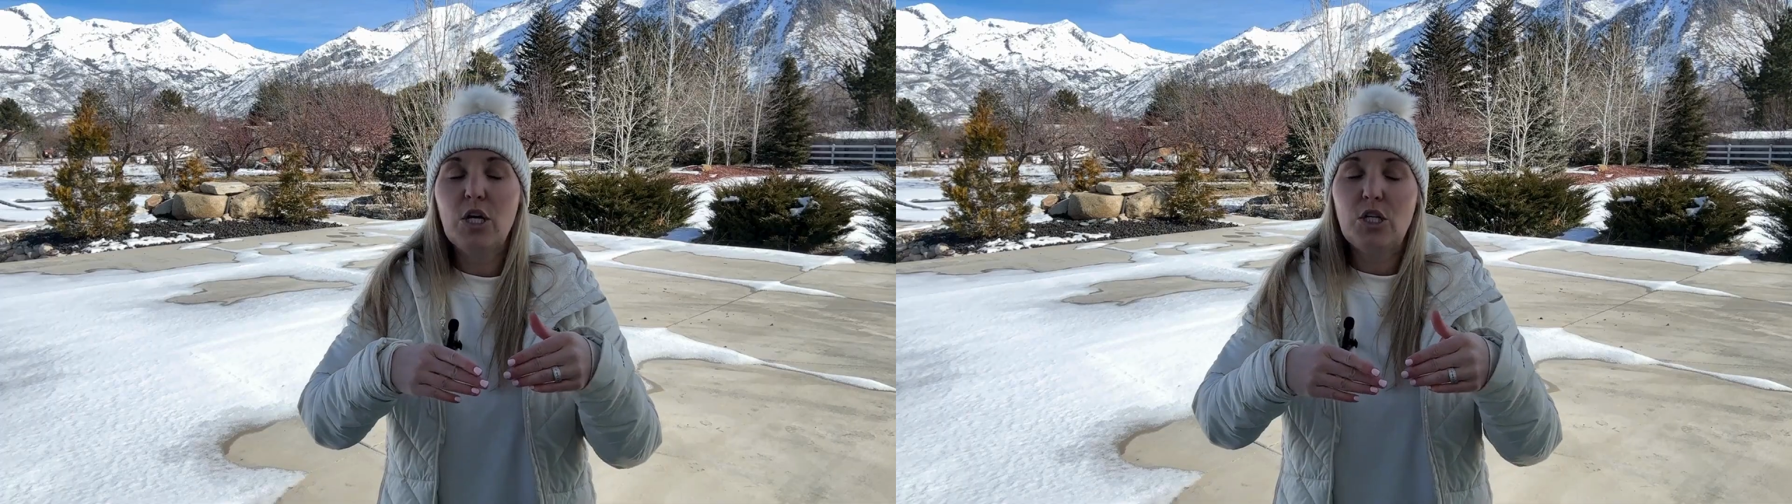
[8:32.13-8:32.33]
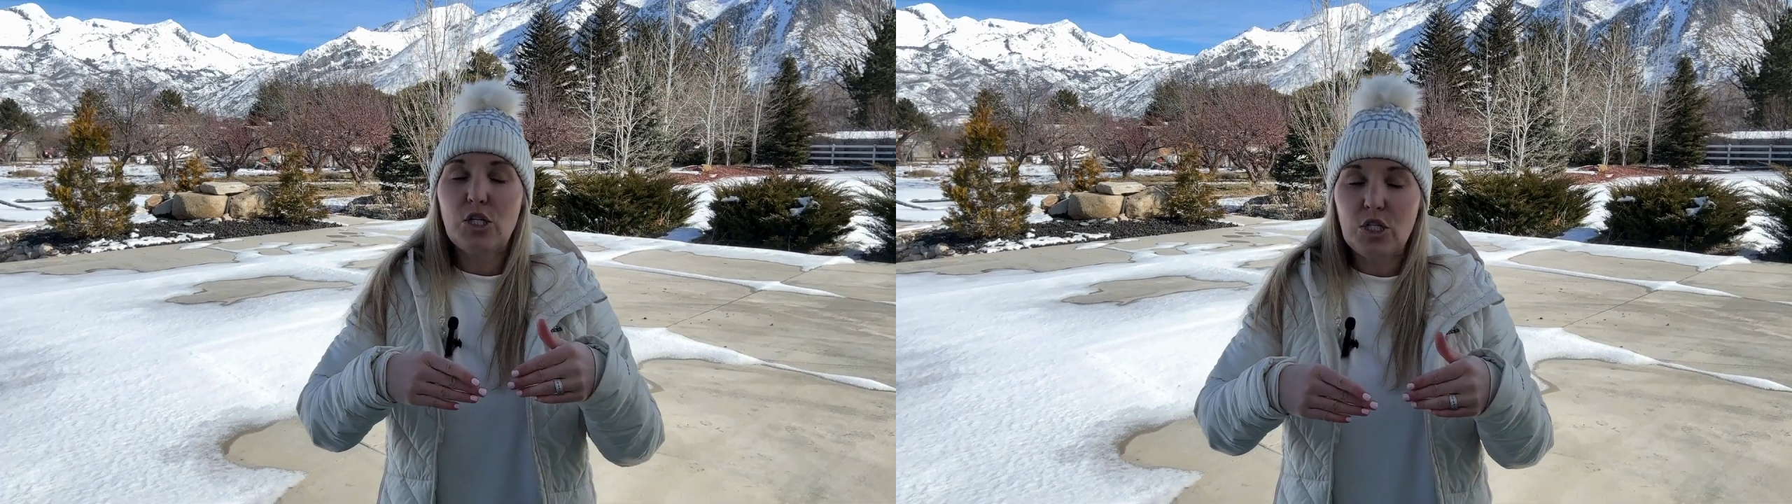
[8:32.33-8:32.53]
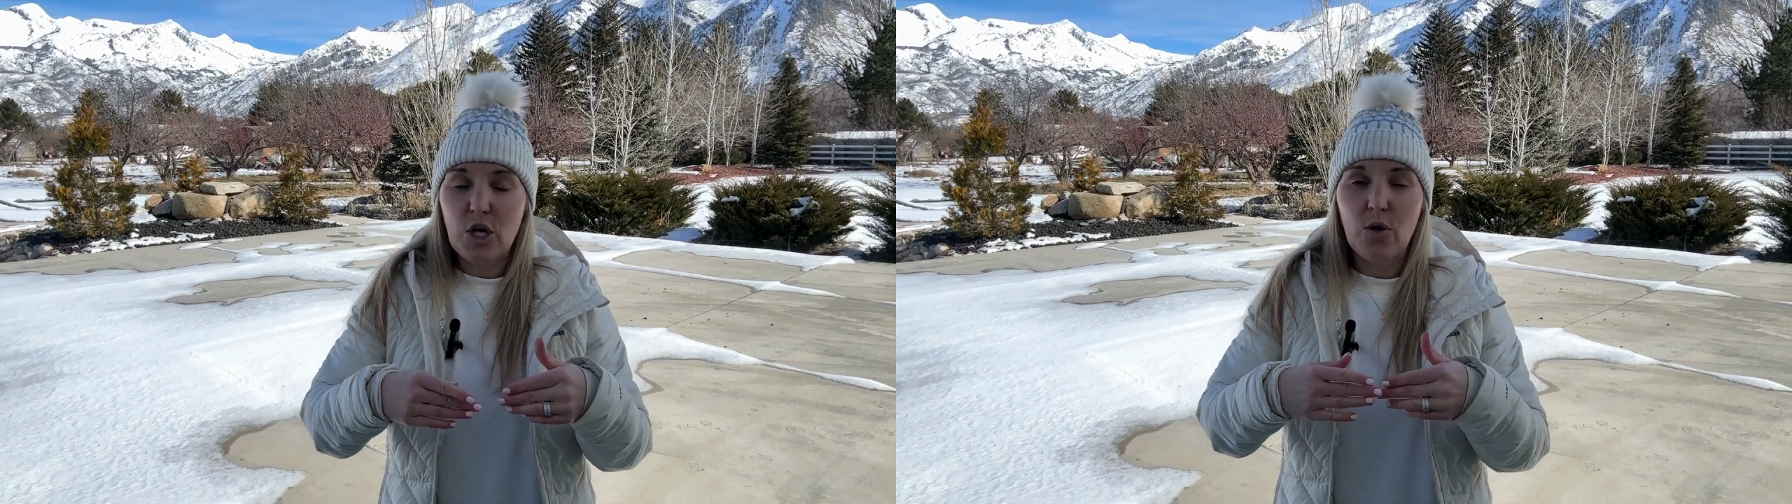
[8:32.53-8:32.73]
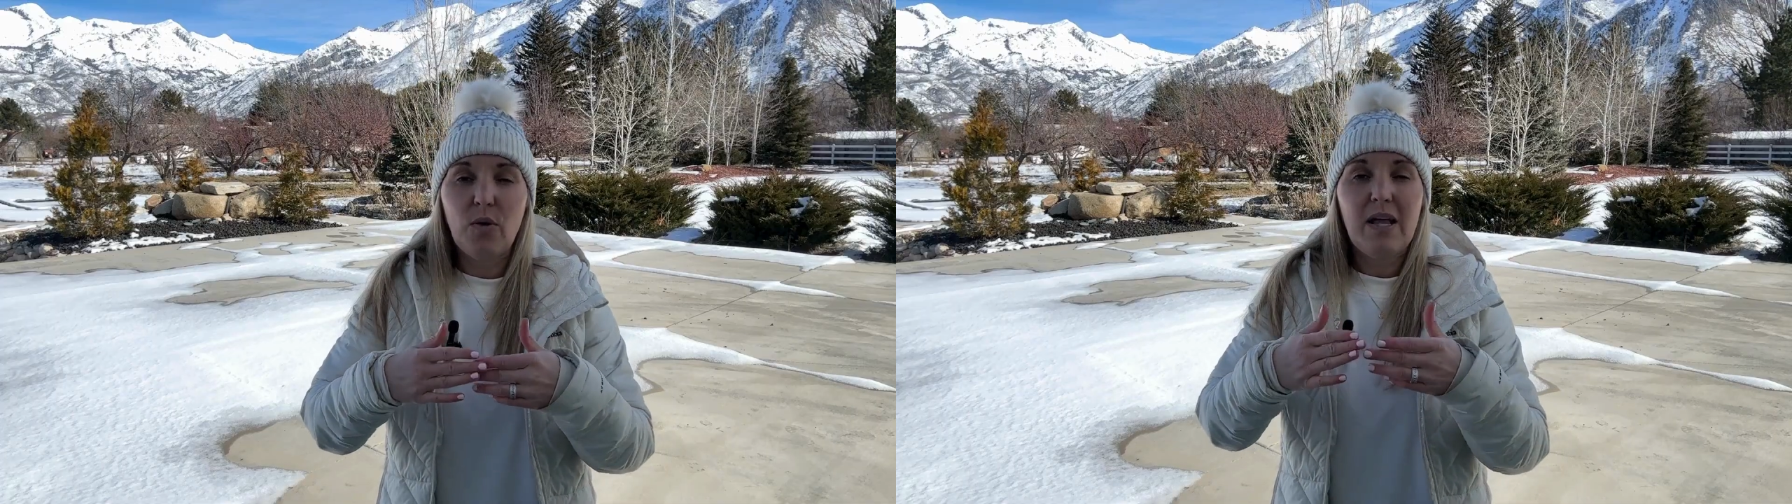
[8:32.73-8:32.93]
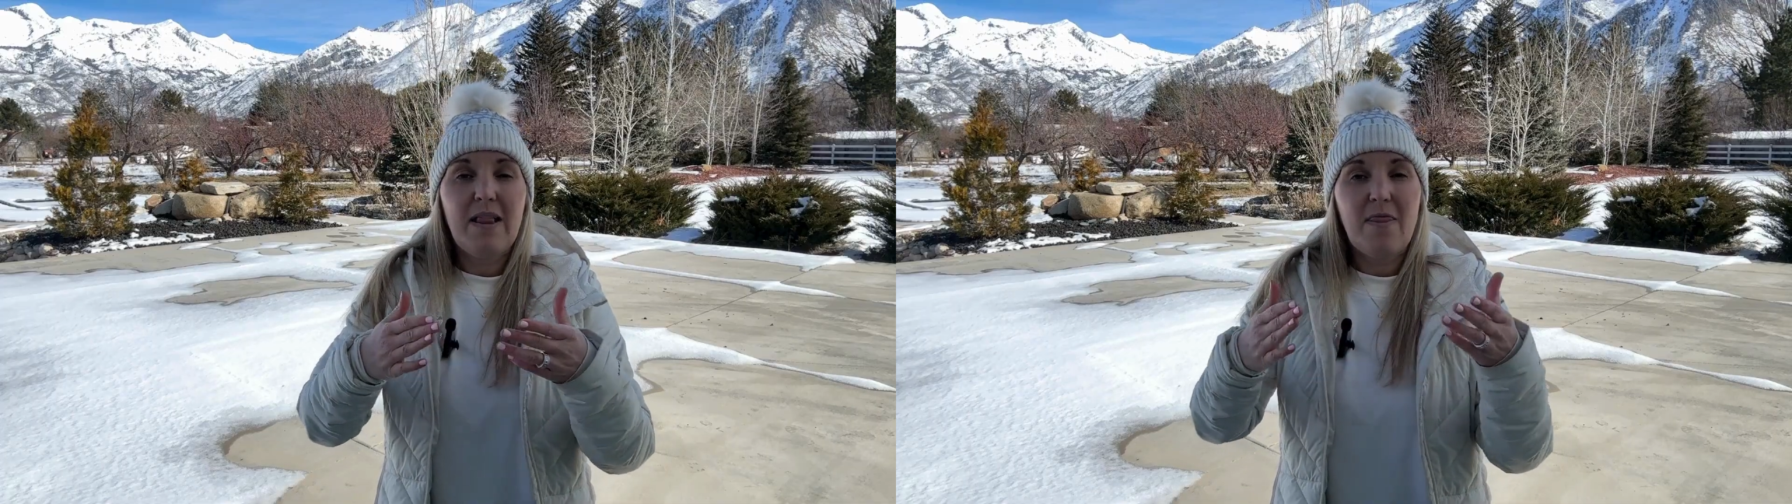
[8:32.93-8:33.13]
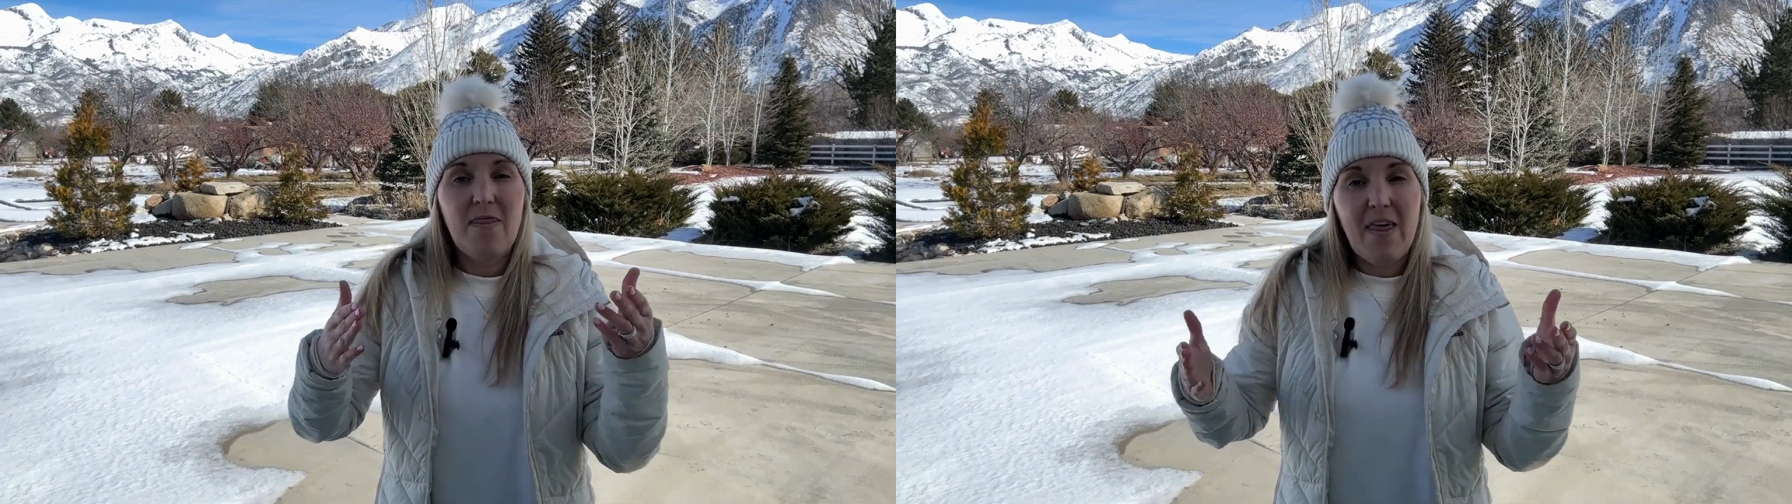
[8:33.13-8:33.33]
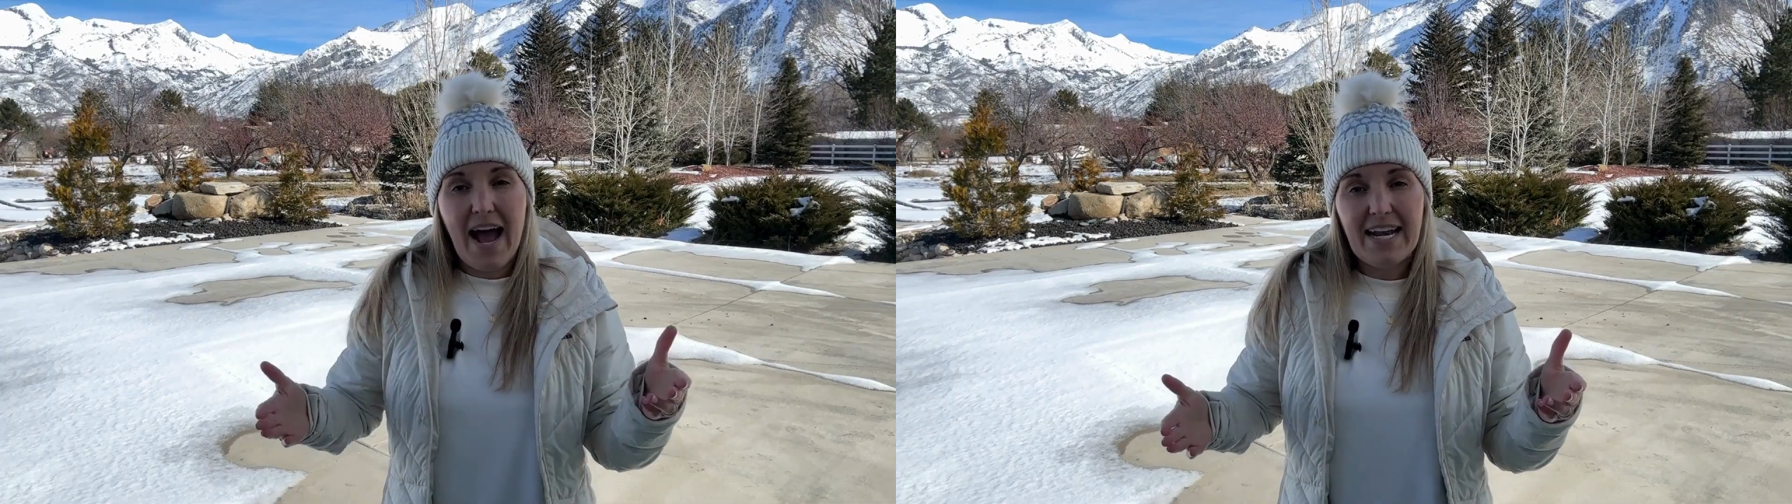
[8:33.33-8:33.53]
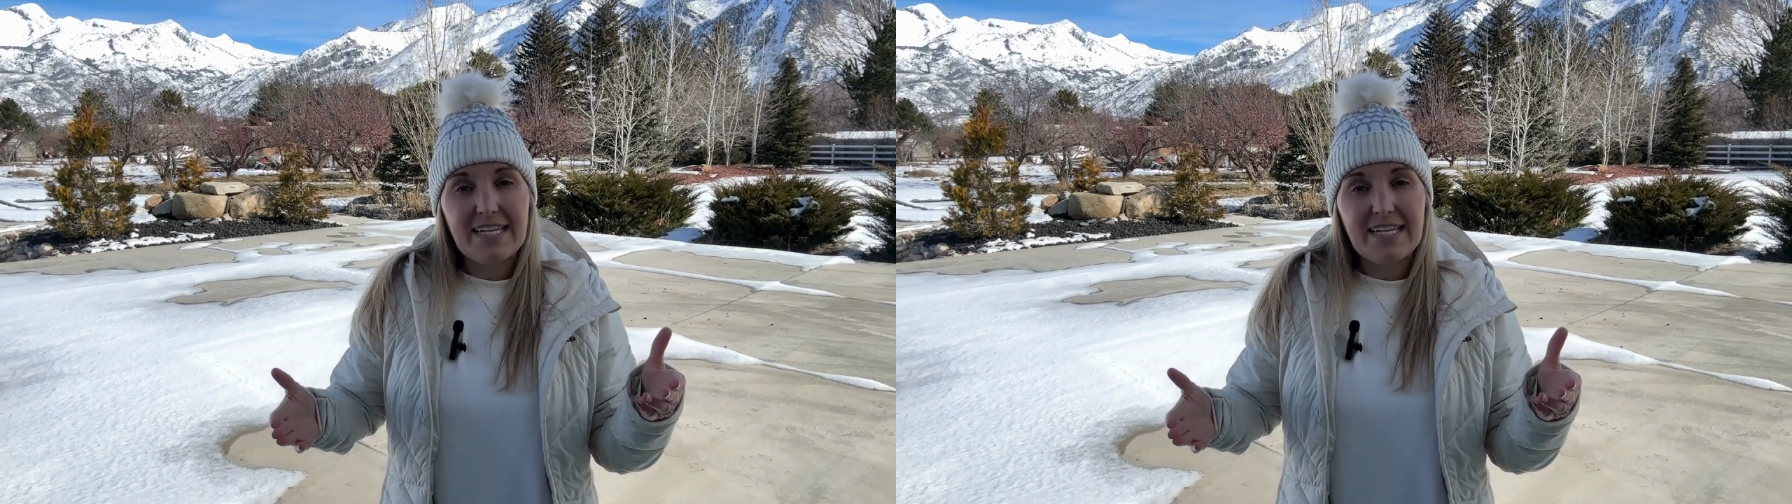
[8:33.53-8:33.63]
So that